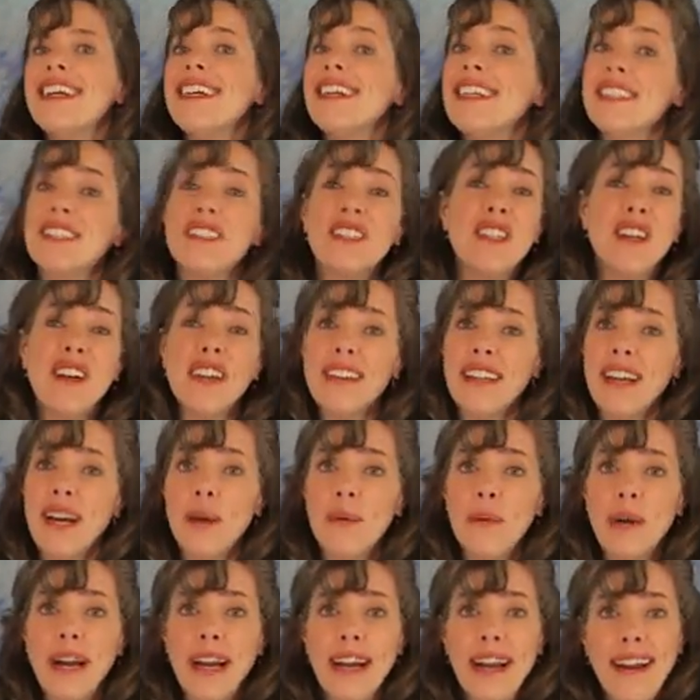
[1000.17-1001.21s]
It's not that
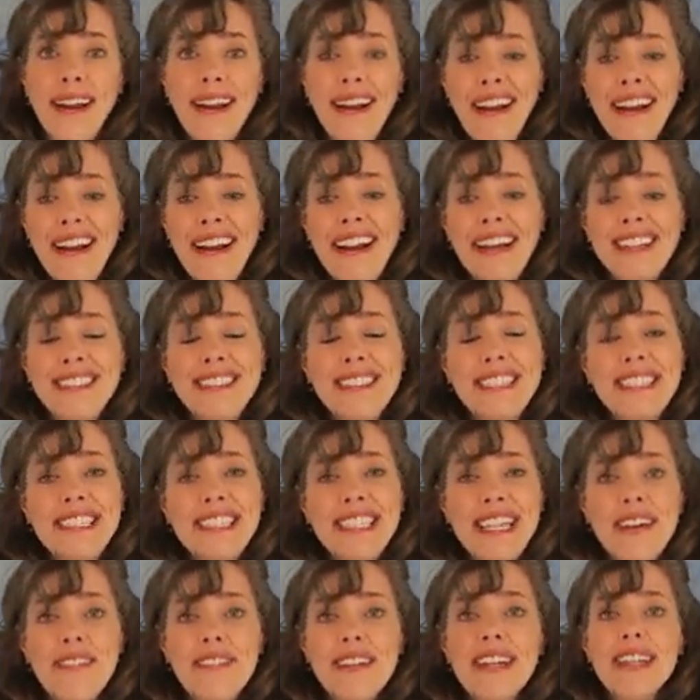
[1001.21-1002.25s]
way. It's
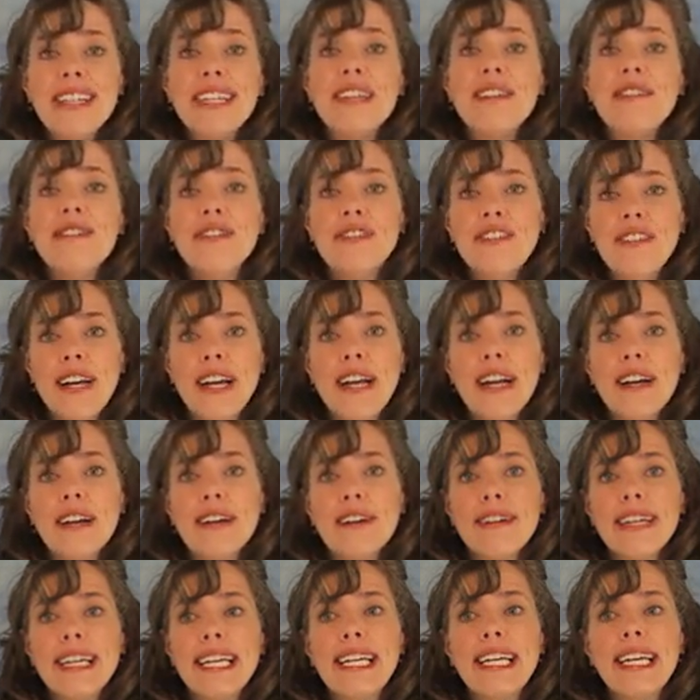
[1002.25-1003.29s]
definitely
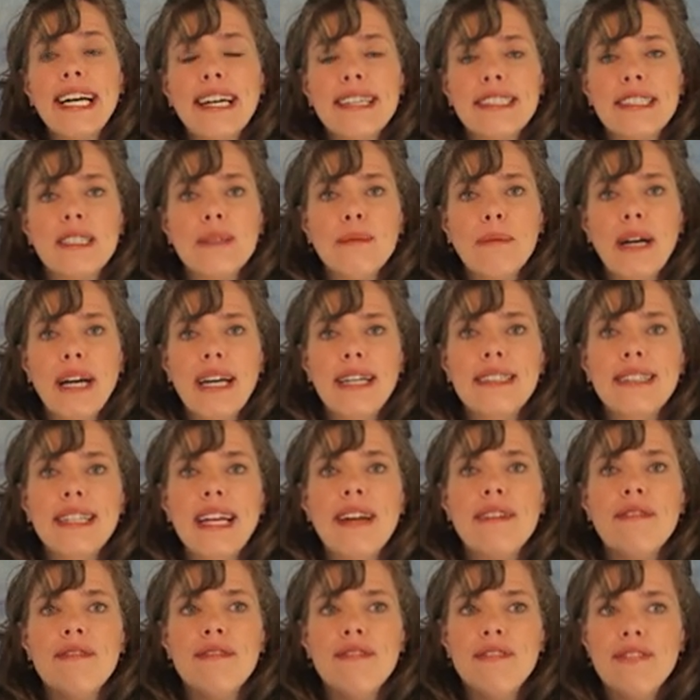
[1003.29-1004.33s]
very customized
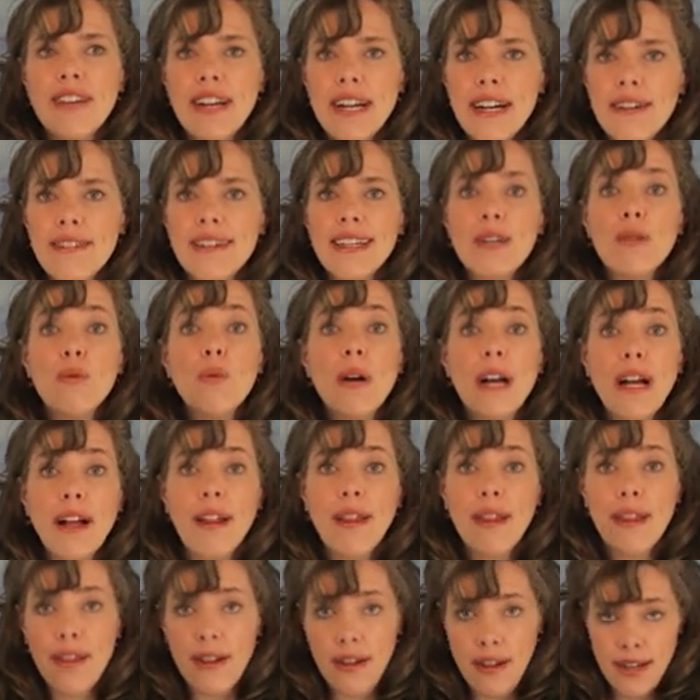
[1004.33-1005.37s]
and very well
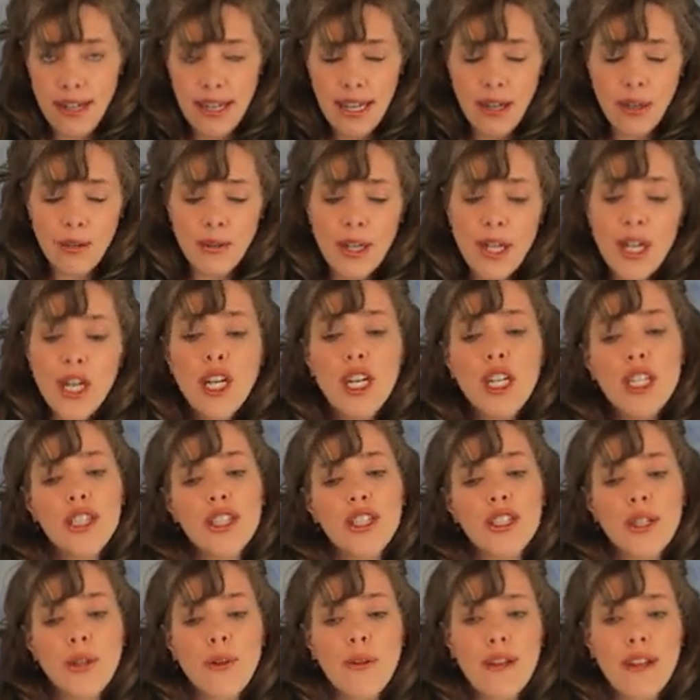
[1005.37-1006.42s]
thought out,
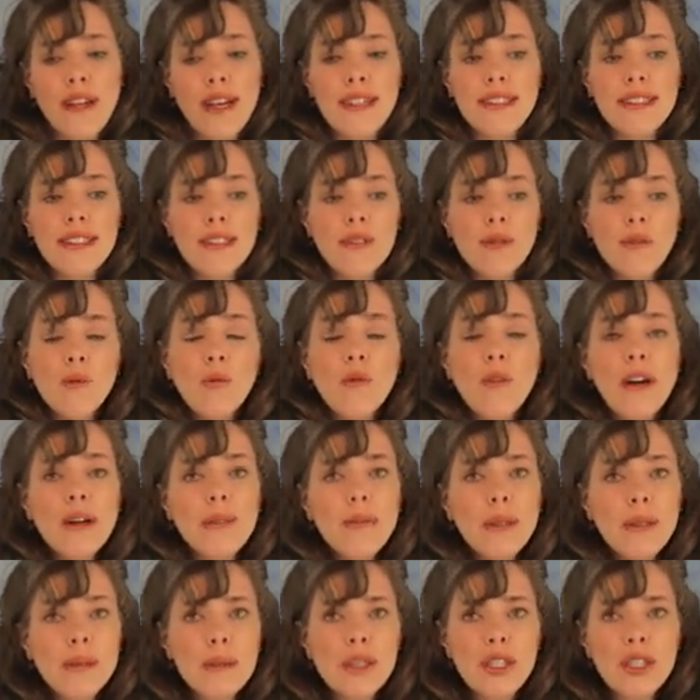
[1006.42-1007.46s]
so that what
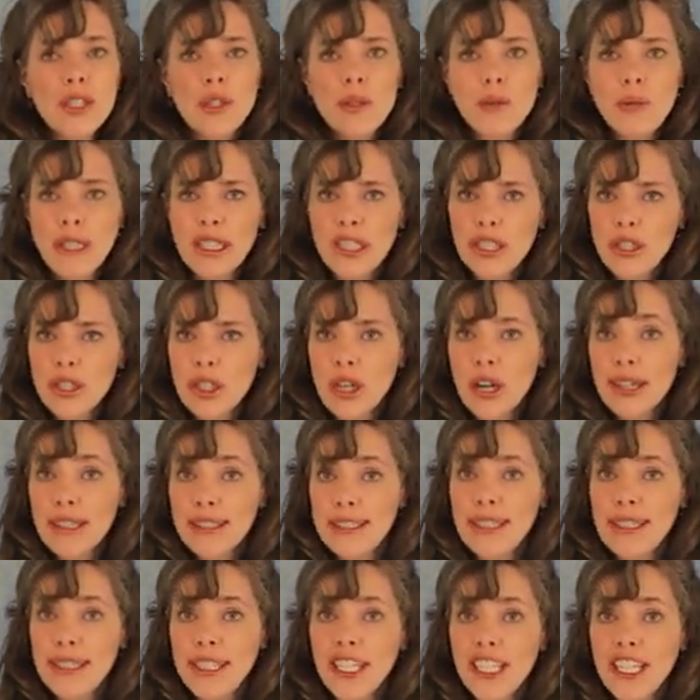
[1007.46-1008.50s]
we would do when your dog is
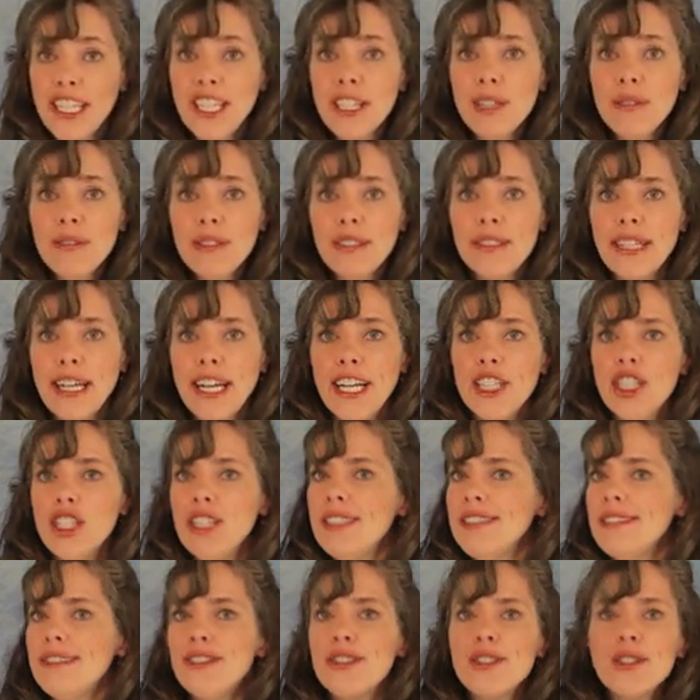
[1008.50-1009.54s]
in the acute stage
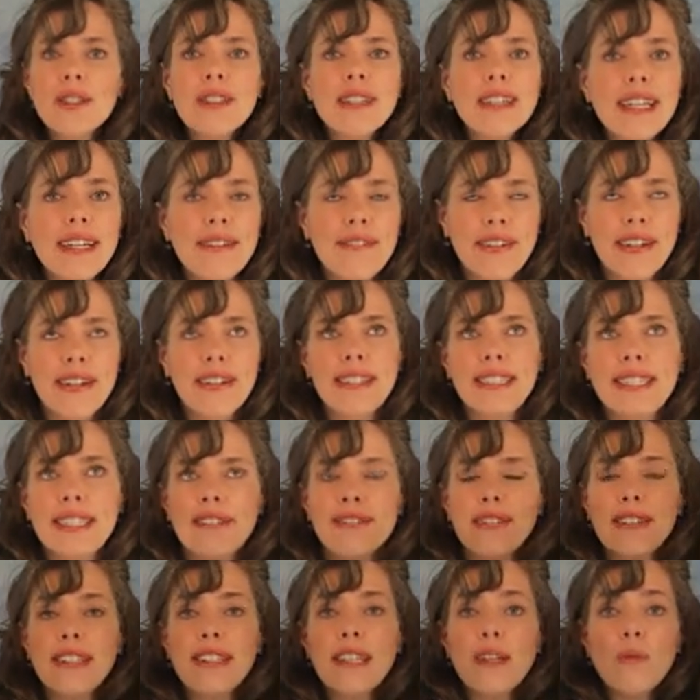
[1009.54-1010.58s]
is certainly very
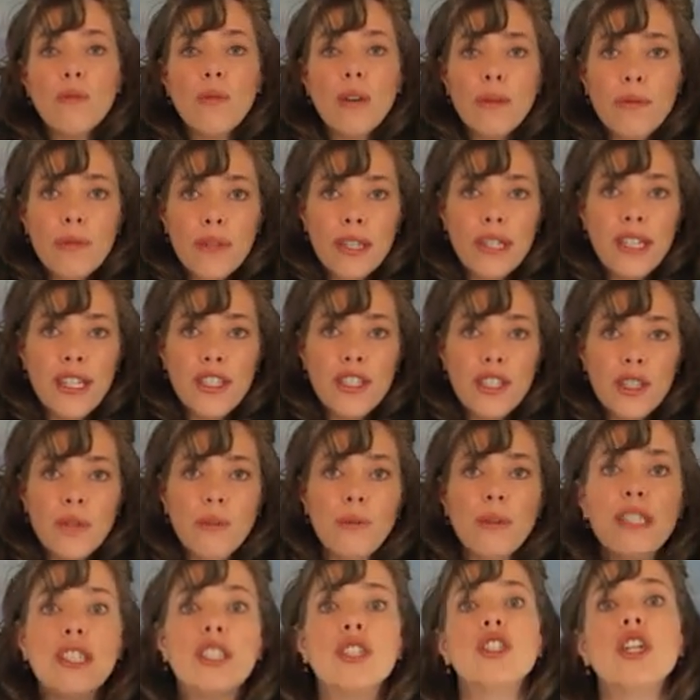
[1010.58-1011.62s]
different than what we're going to do
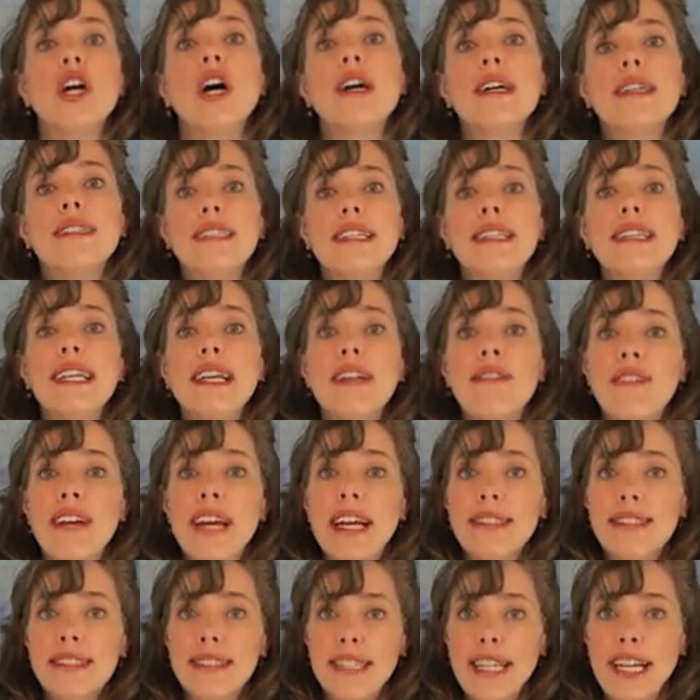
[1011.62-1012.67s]
when your dog is at the
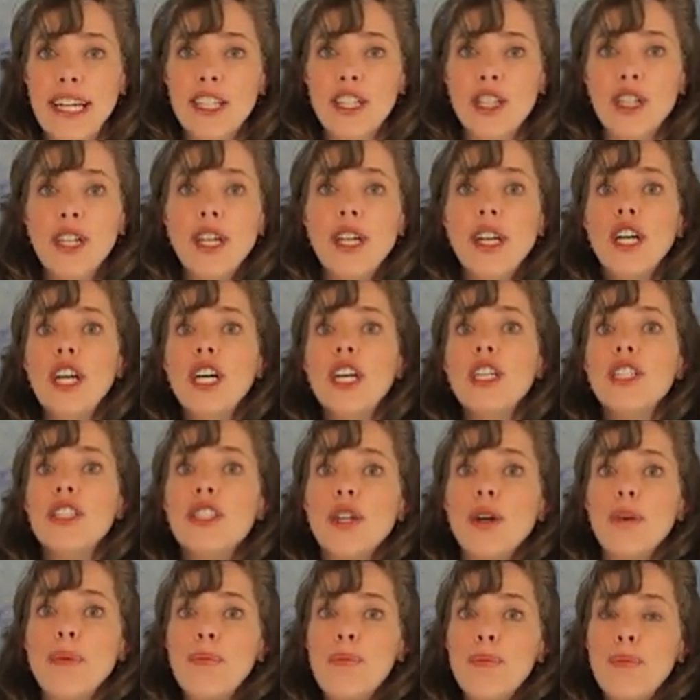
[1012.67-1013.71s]
advanced stage.
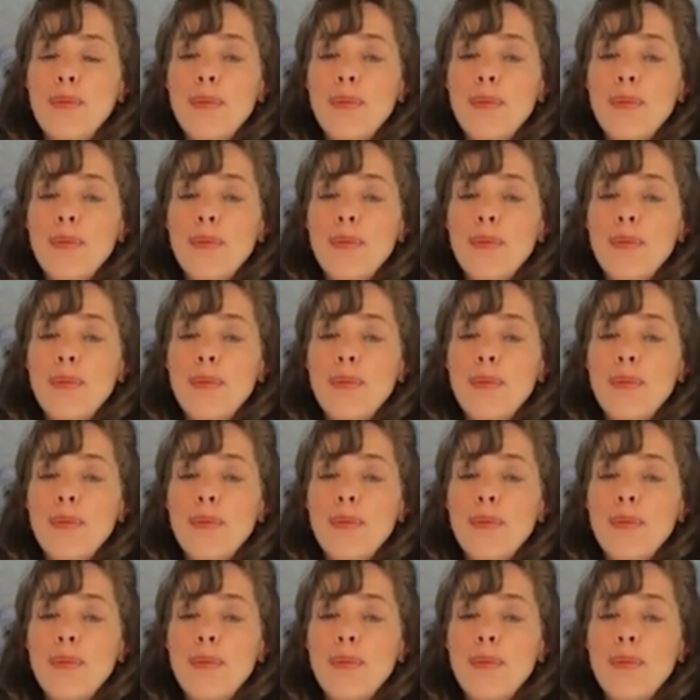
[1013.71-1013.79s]
So